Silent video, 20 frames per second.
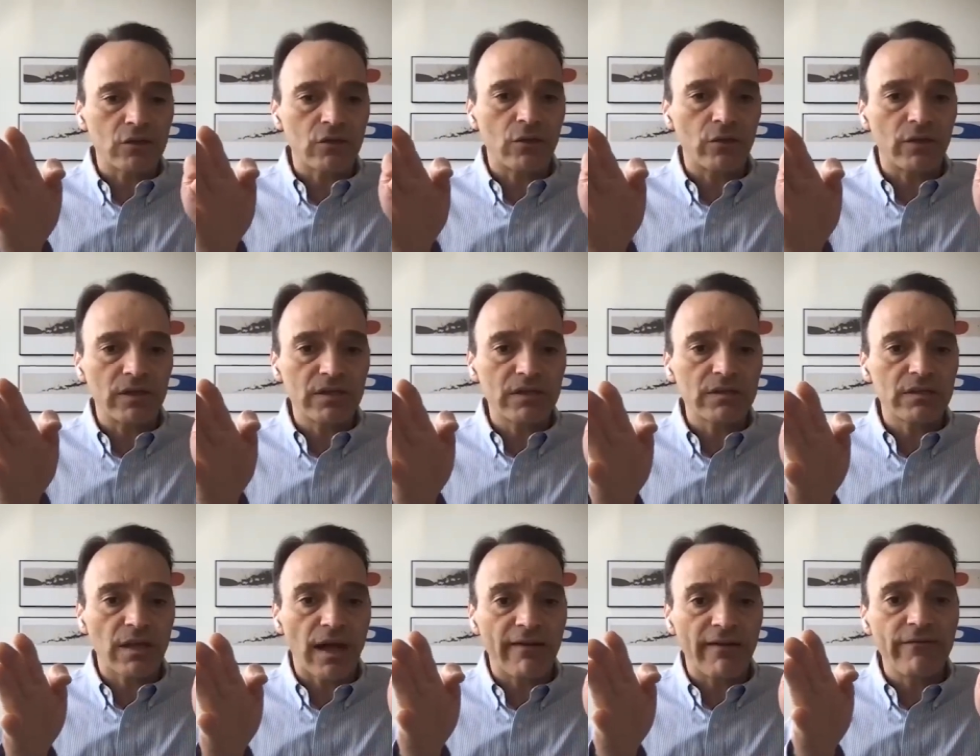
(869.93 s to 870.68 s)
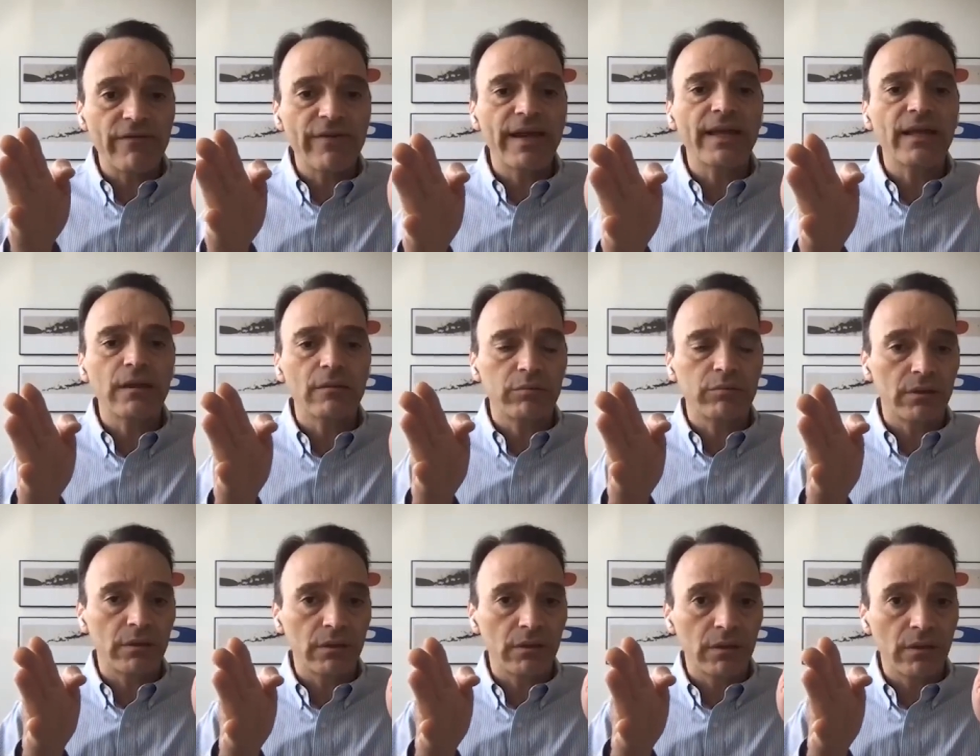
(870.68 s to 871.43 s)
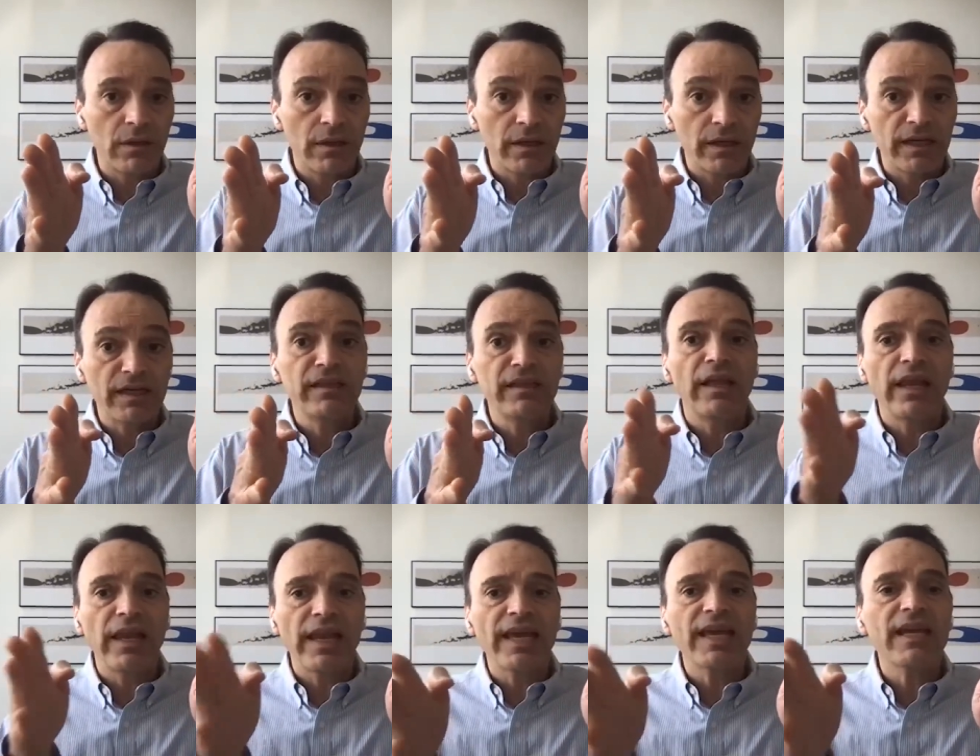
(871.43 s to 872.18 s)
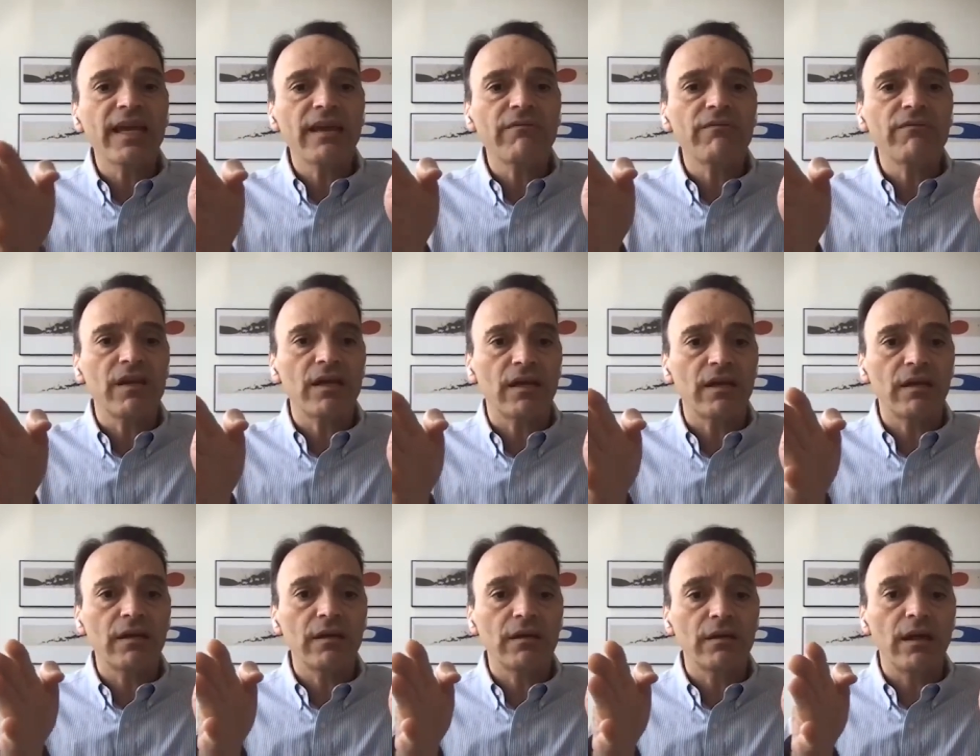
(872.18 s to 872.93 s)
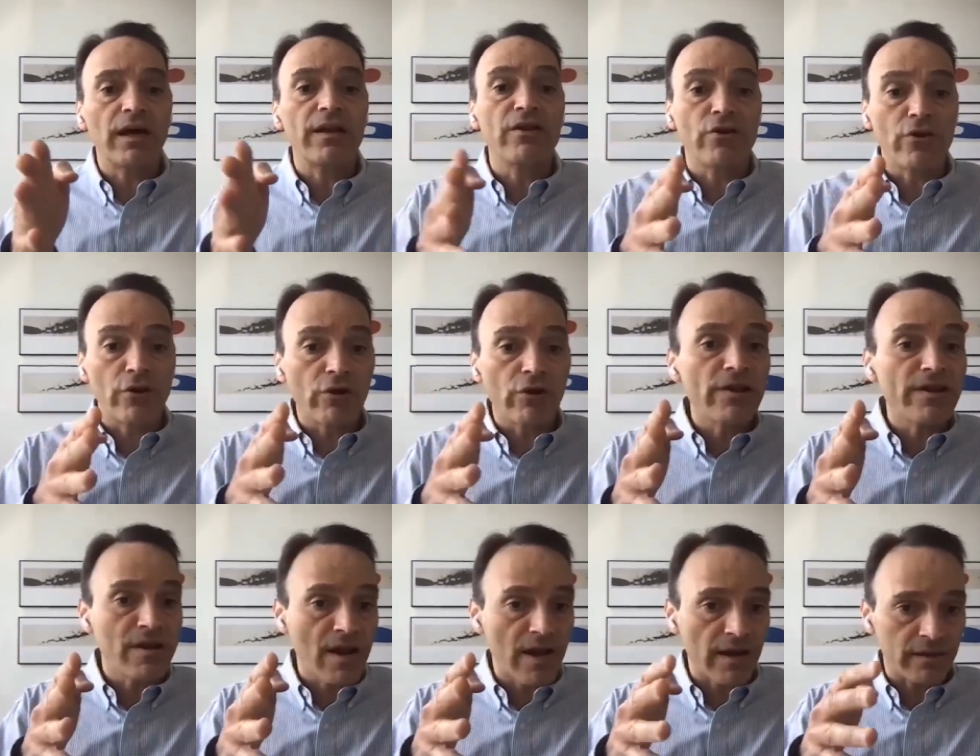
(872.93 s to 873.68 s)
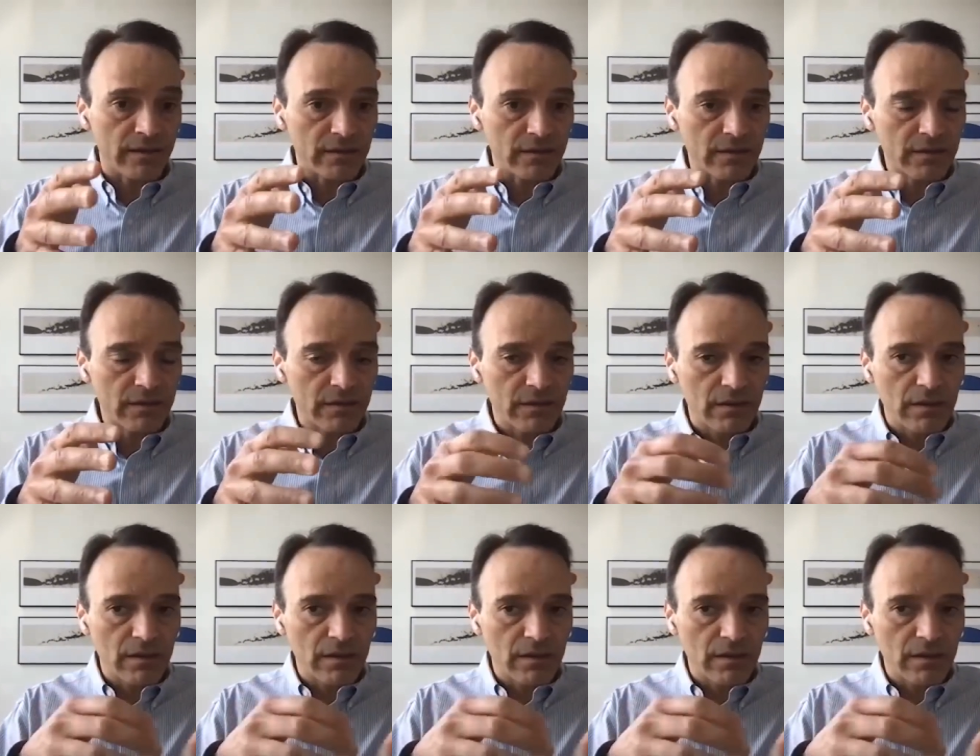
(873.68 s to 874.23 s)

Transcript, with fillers: So it's available in the late evening and early night.